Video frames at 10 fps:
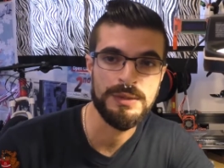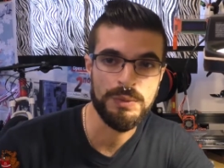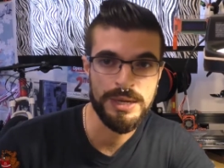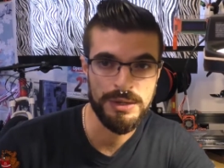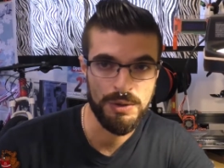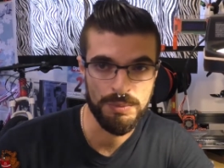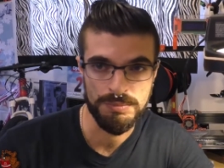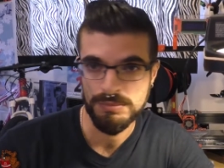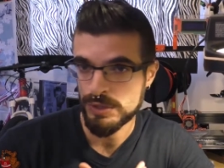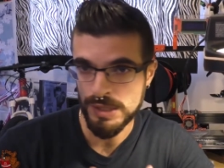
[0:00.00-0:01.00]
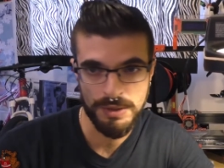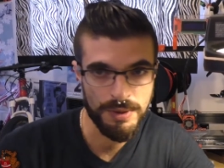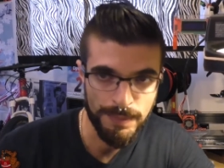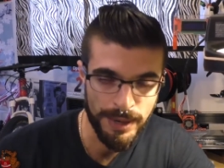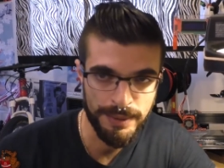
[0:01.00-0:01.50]
the radio slung
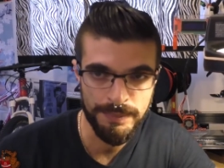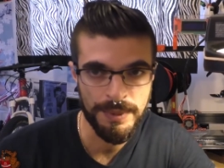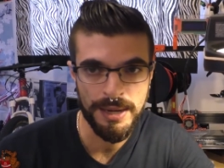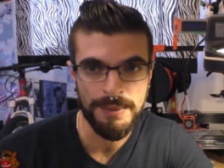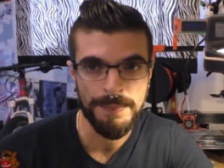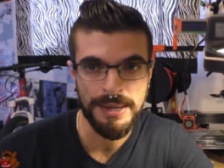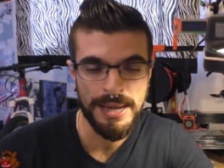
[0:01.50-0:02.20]
around my